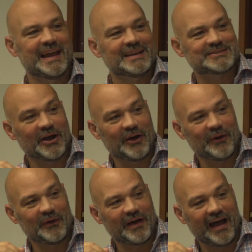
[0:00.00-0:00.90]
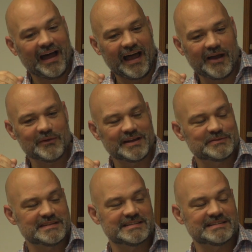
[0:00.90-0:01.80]
So I went and
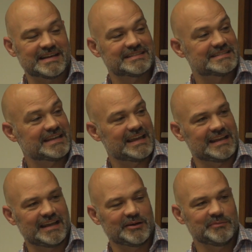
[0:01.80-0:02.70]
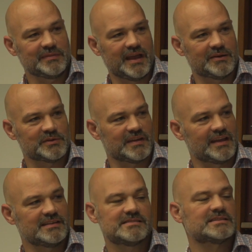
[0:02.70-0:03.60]
visited Texas A&M and was
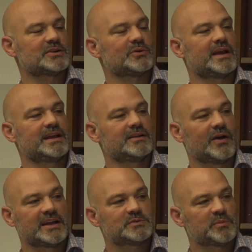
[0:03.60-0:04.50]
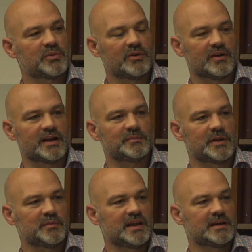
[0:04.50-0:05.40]
like, this is a great graduate program.
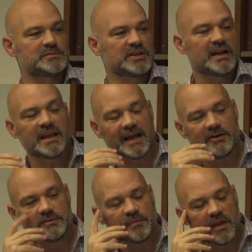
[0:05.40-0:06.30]
Let me come check it out.